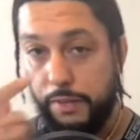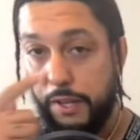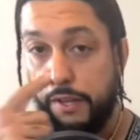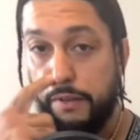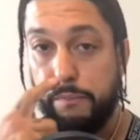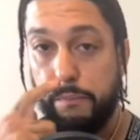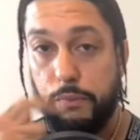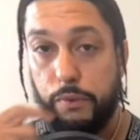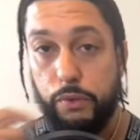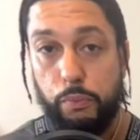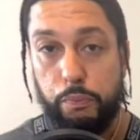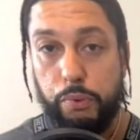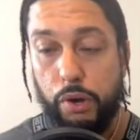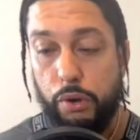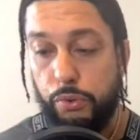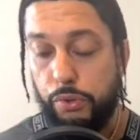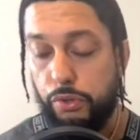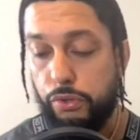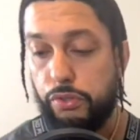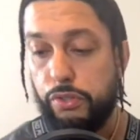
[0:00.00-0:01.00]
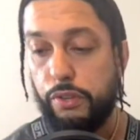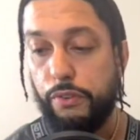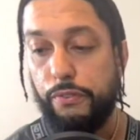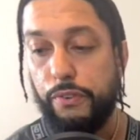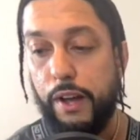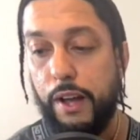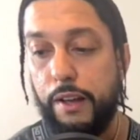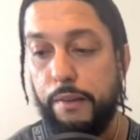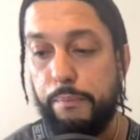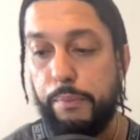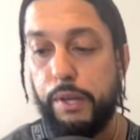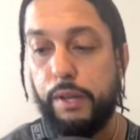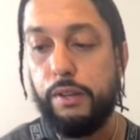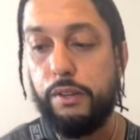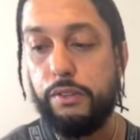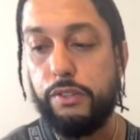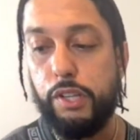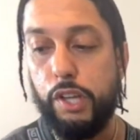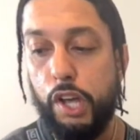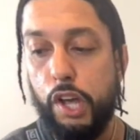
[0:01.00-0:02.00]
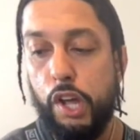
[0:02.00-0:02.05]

Yeah, you survived because